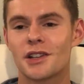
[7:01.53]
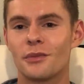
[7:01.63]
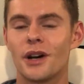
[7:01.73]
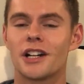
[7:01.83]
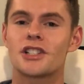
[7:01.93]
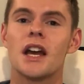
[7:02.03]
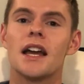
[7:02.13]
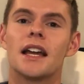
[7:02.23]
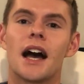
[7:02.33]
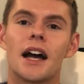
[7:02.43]
so much.
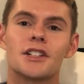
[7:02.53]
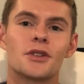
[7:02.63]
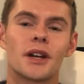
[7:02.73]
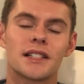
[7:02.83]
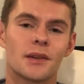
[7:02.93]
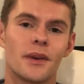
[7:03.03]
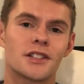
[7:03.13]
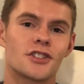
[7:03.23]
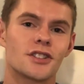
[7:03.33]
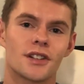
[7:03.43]
I do get some
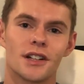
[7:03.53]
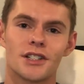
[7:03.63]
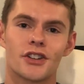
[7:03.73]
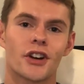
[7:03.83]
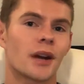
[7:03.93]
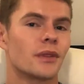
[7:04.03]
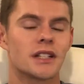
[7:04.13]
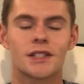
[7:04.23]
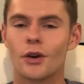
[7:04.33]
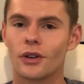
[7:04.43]
messages on Instagram.
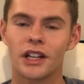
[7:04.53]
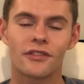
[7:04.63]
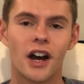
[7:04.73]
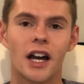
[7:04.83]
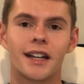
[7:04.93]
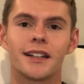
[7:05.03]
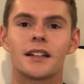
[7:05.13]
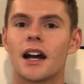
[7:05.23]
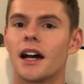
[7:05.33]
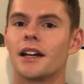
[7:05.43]
That's totally
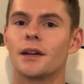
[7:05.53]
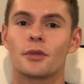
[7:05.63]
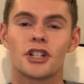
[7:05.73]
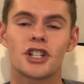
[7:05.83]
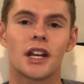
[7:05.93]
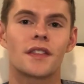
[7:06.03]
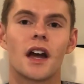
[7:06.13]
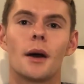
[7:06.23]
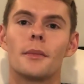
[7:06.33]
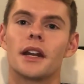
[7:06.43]
fine. I appreciate
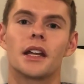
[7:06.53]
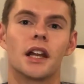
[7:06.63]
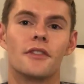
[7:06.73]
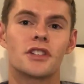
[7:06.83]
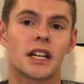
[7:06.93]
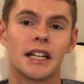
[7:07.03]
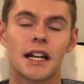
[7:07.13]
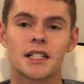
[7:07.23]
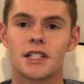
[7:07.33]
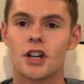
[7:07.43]
them, and I love to
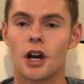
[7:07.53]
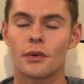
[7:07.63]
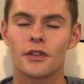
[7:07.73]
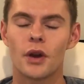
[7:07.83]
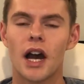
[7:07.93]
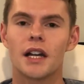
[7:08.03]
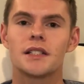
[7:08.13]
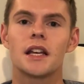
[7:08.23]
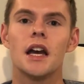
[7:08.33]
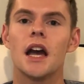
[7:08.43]
connect and talk with you
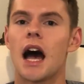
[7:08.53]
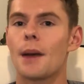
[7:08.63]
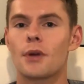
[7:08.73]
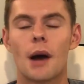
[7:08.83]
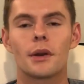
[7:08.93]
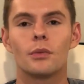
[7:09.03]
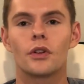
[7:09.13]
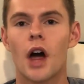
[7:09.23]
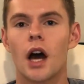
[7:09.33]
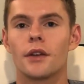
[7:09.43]
guys. I probably
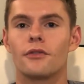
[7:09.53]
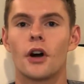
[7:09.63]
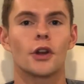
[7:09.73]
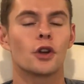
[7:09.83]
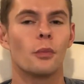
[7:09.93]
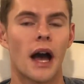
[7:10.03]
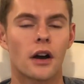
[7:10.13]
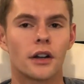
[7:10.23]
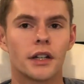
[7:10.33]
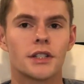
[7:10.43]
will not follow you
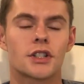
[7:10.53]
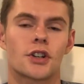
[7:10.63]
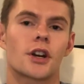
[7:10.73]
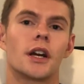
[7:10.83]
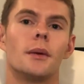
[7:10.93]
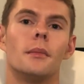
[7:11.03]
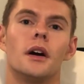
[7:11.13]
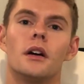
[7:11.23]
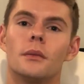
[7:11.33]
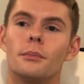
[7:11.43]
back on Instagram,
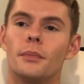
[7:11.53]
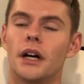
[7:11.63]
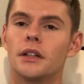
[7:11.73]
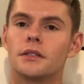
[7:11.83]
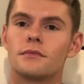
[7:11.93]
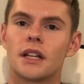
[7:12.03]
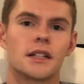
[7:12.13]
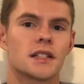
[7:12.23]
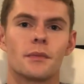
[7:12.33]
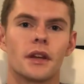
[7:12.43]
but that
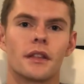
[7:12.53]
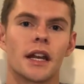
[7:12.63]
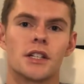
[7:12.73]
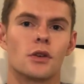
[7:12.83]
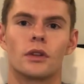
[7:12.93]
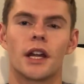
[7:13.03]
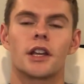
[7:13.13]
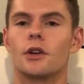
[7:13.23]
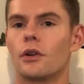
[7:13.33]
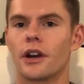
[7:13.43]
doesn't mean that I don't
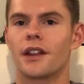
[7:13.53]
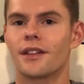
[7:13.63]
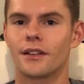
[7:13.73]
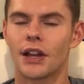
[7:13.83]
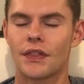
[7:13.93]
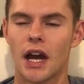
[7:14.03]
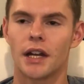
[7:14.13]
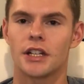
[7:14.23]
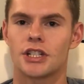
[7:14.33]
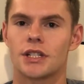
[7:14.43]
like you or anything like
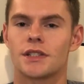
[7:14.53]
that. It's